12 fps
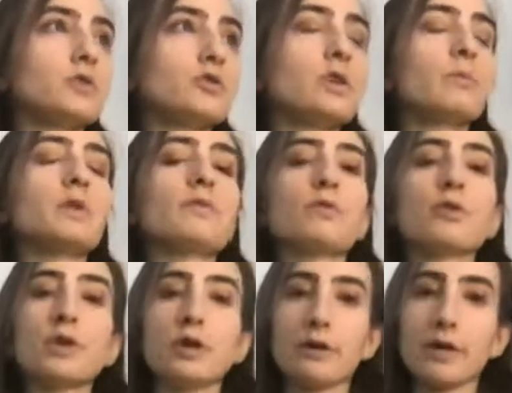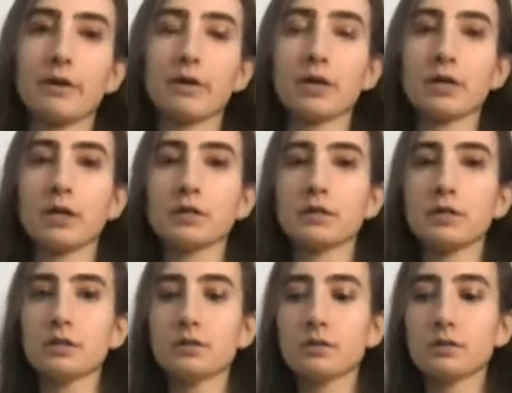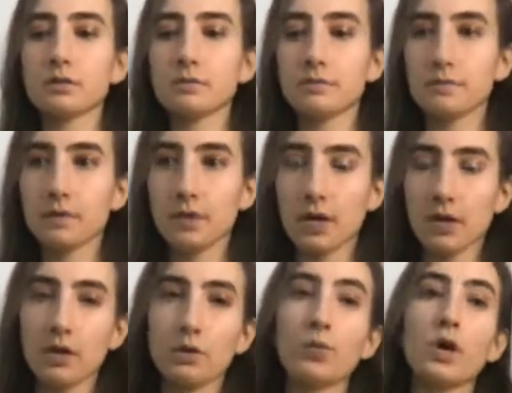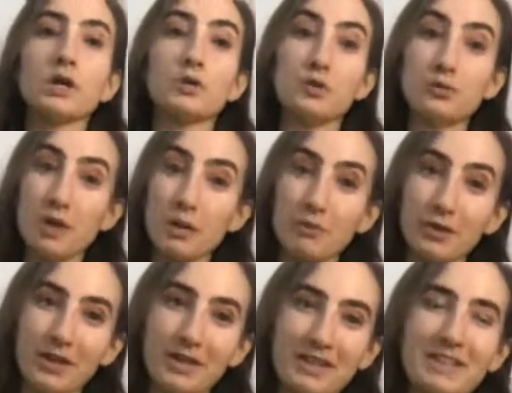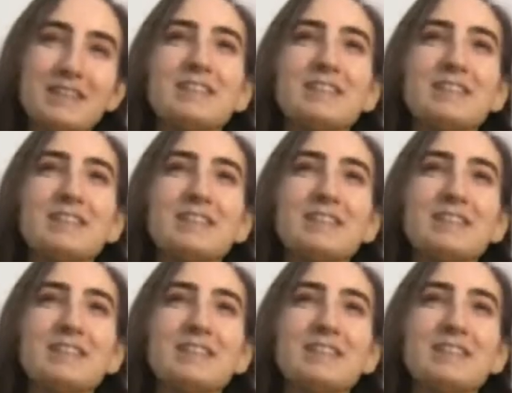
treatment for urinary incontinence when used properly.